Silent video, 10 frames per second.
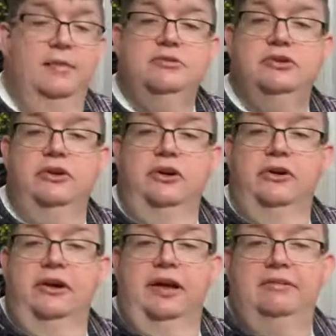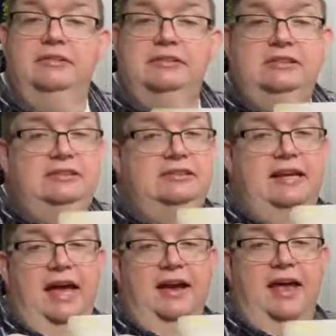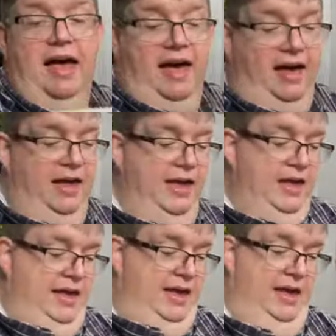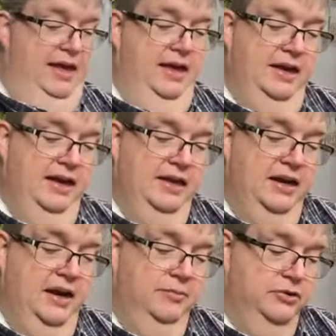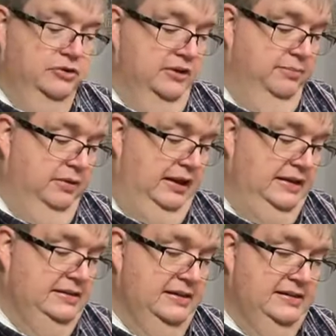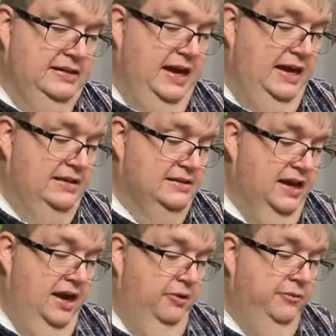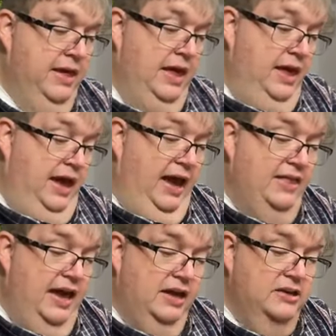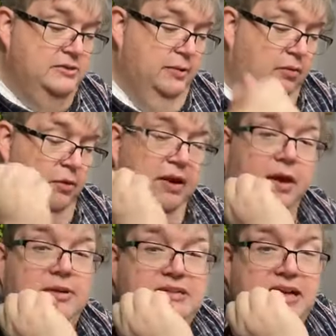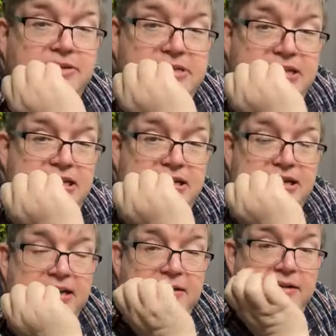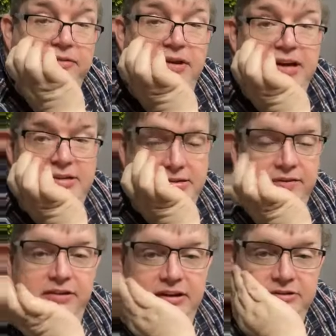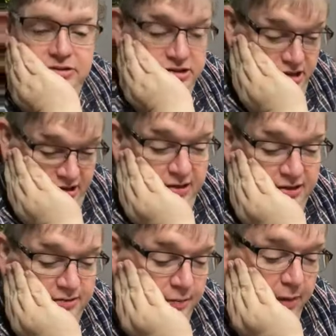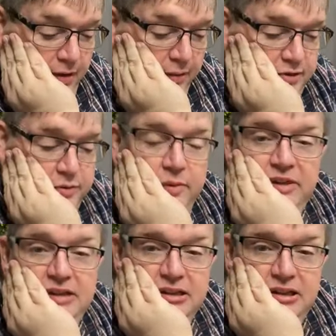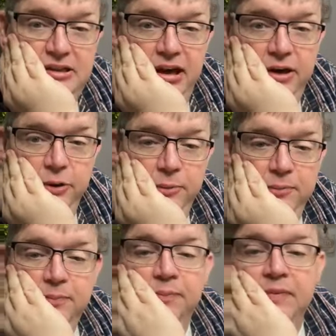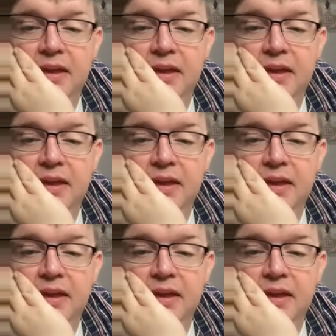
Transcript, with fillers: I'm sure it was stack high uh, in the numbers of places that has gone. And that used to be what we always had on Sunday. If we had deviled eggs on Sunday, uh, Mom always put them in this container.